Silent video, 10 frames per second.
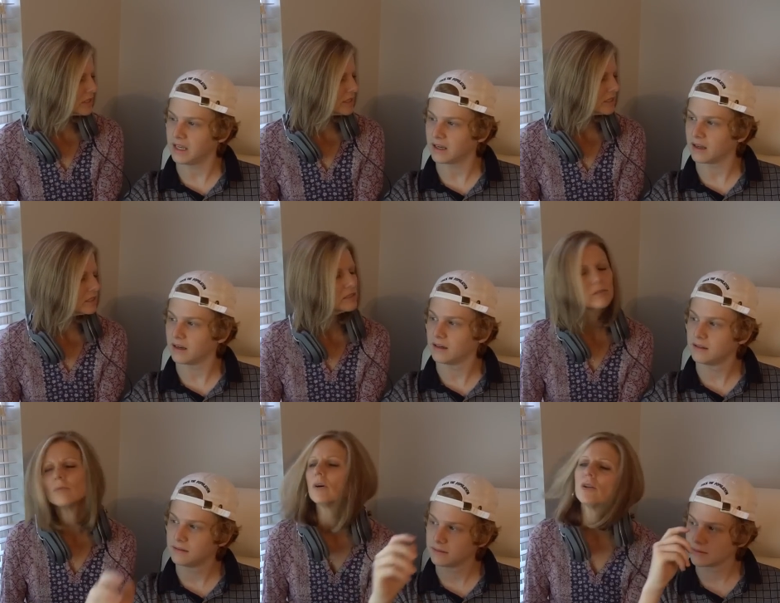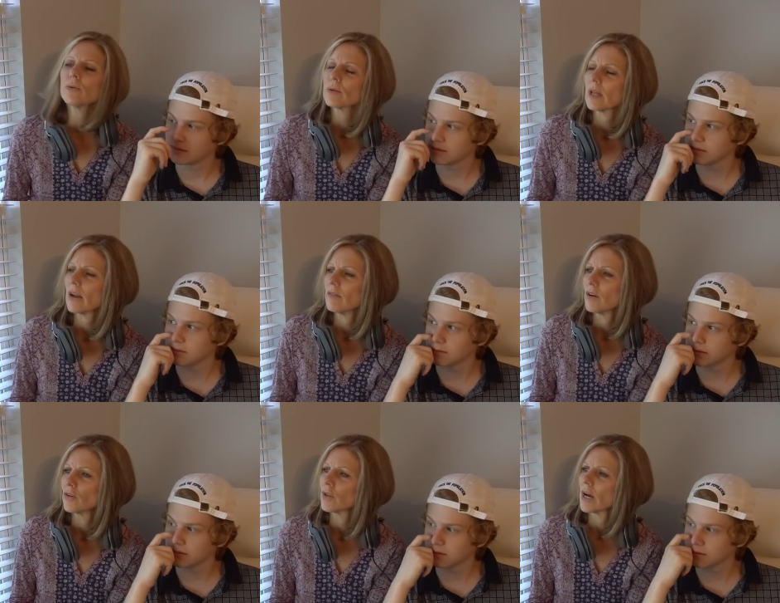Speaker 1: Yeah. Well, there were a lot of
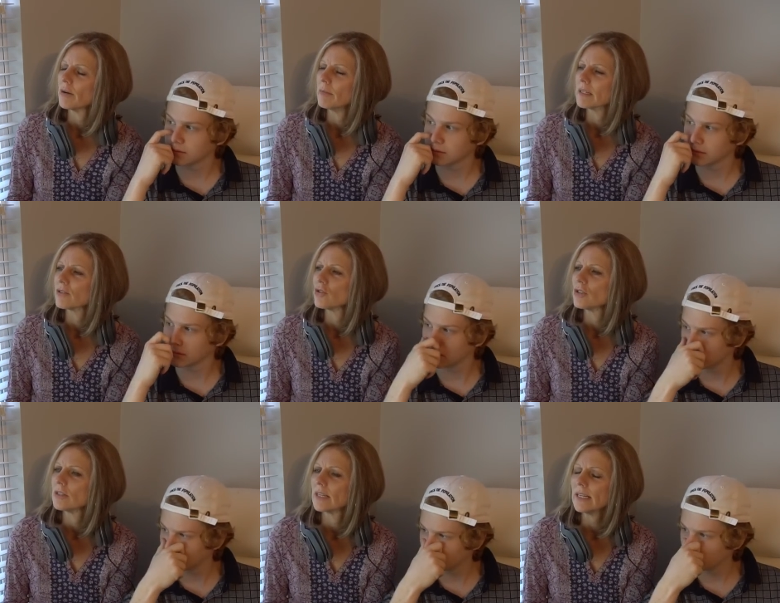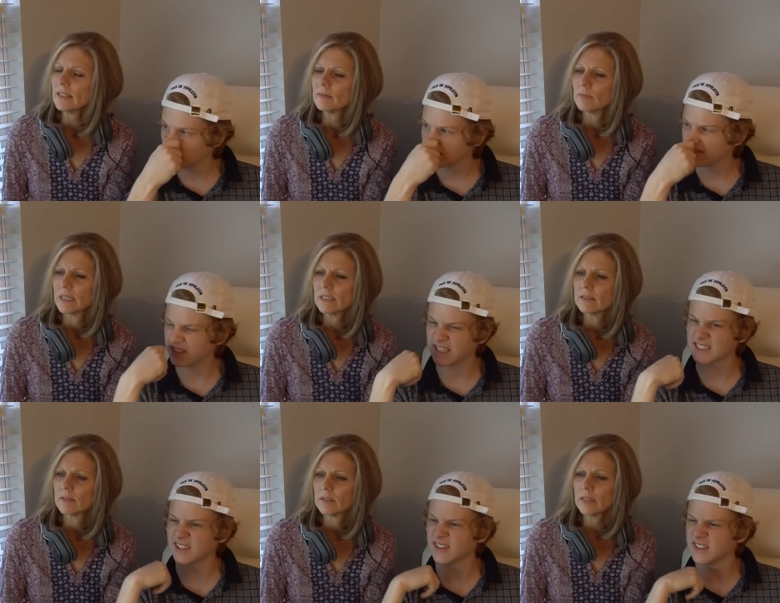underlying messages in it. But you think
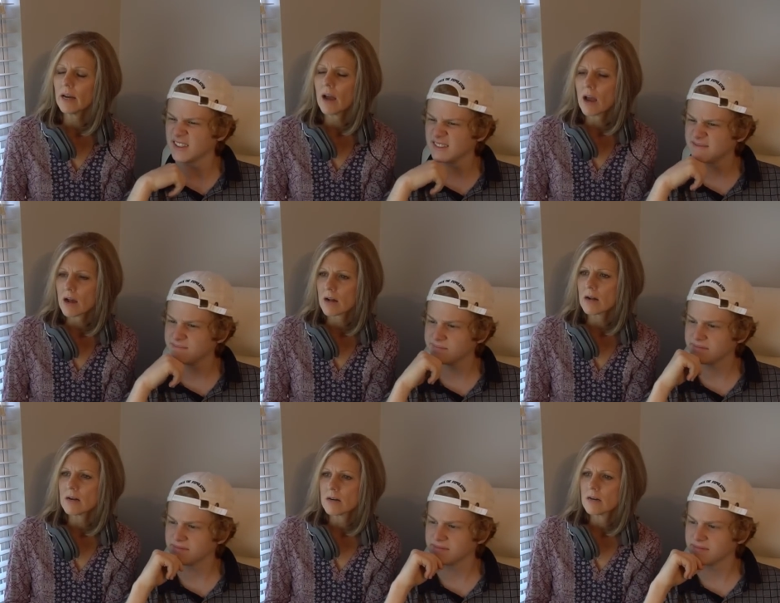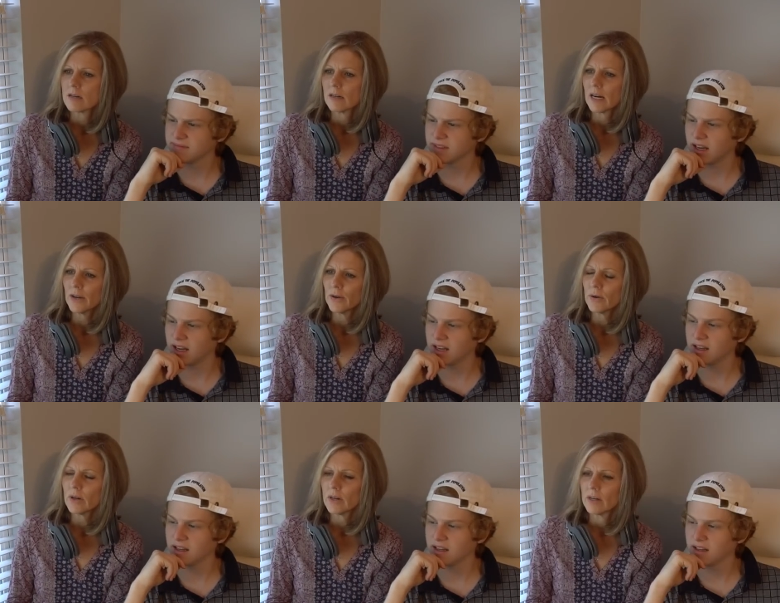so? Yeah. Uh huh. Uh-huh. I do.
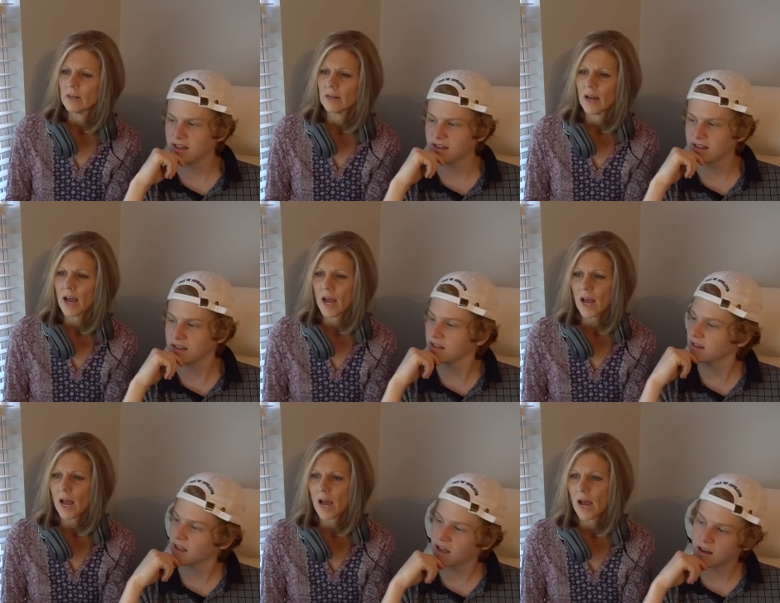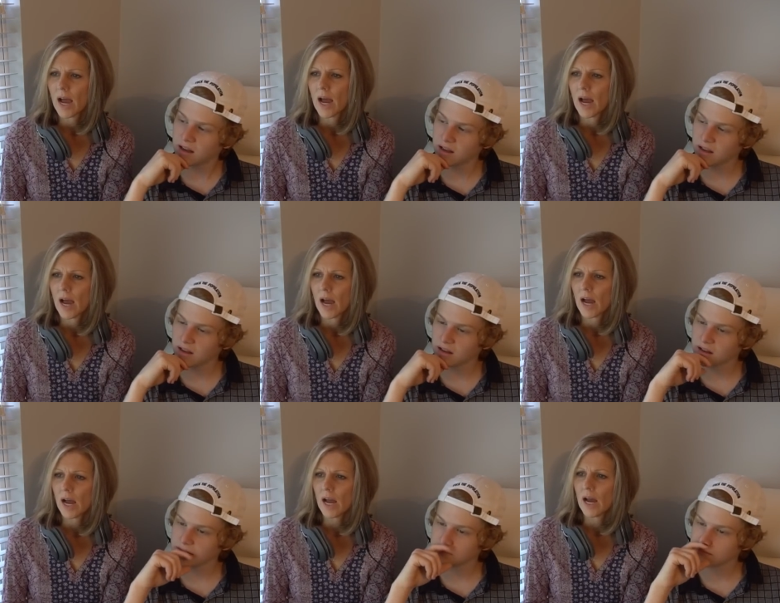Uh
Speaker 2: huh. Uh huh. Uh huh.
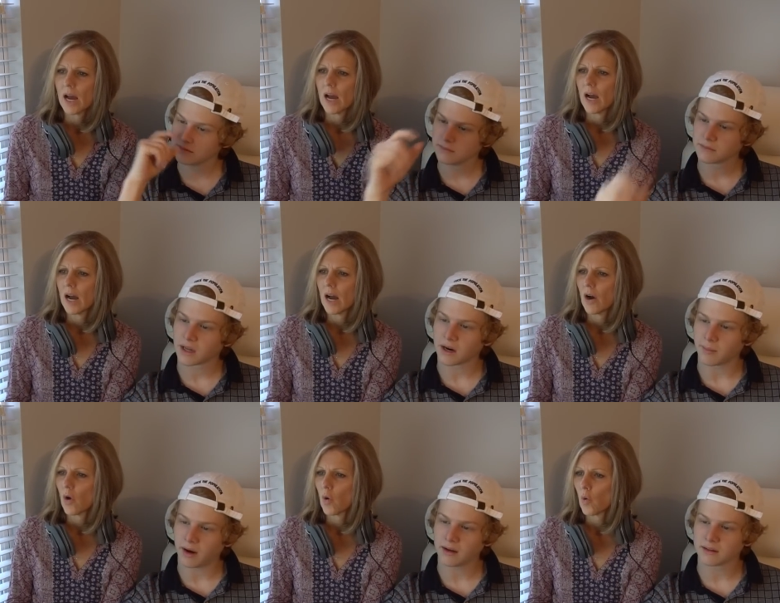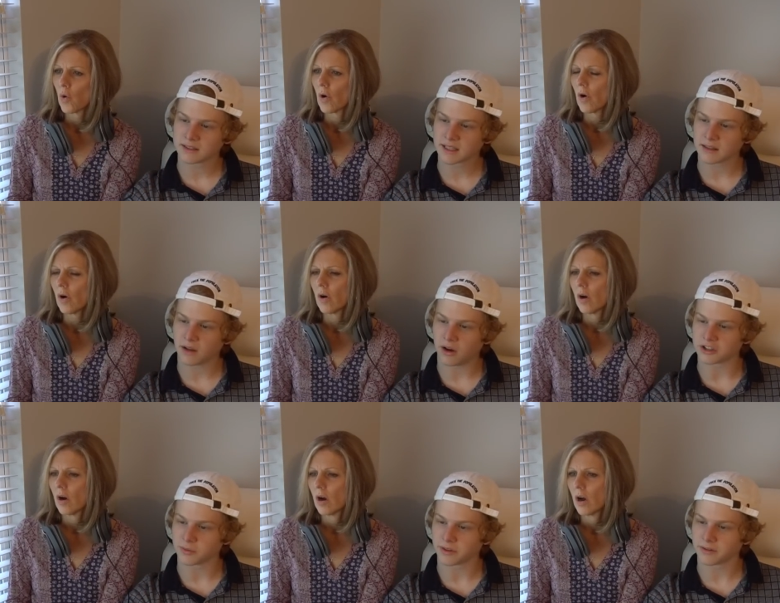Uh-huh. All right, Ma. Let's uh-huh. get
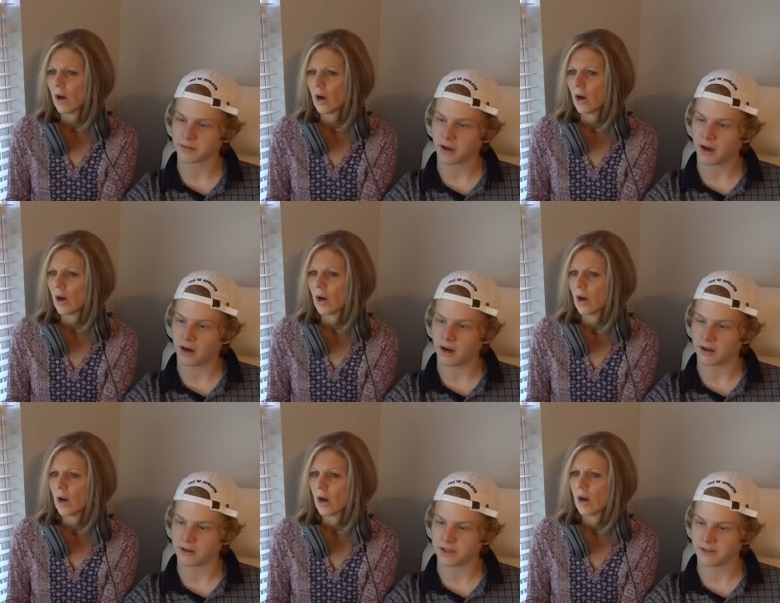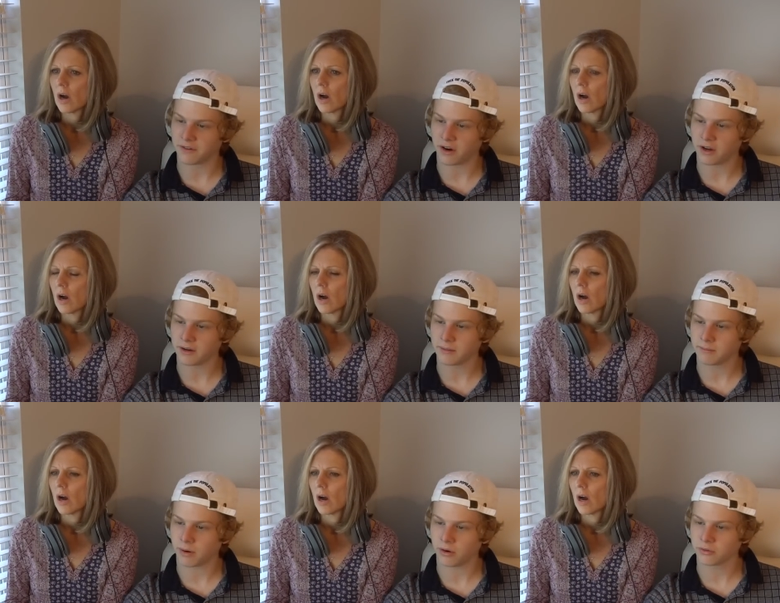lost with uh, Devon
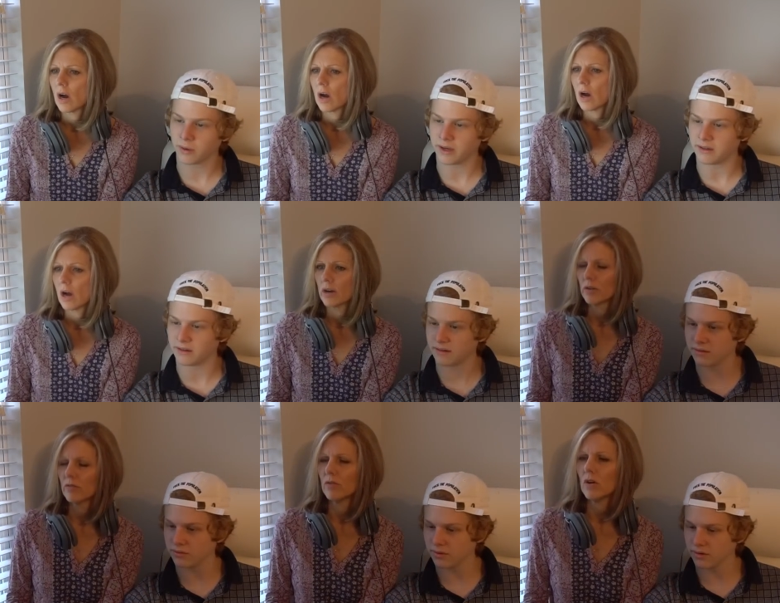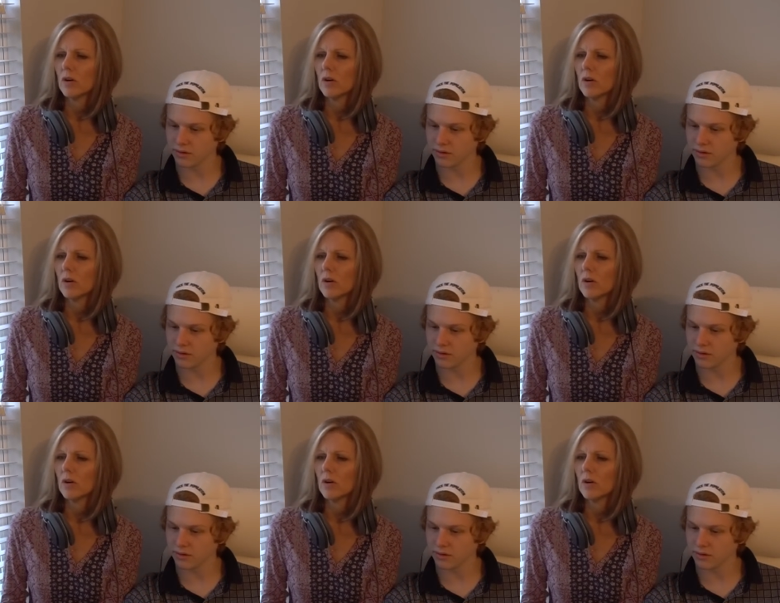Baldwin.
Speaker 1: Devon.